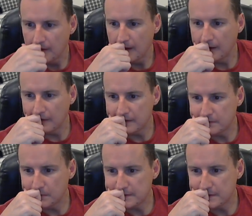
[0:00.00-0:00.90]
How long
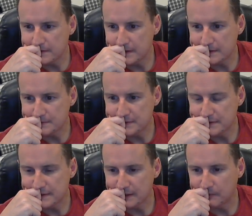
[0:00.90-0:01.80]
does West Coast custom
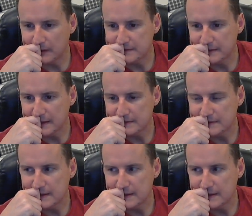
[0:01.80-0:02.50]
synthetic wax last?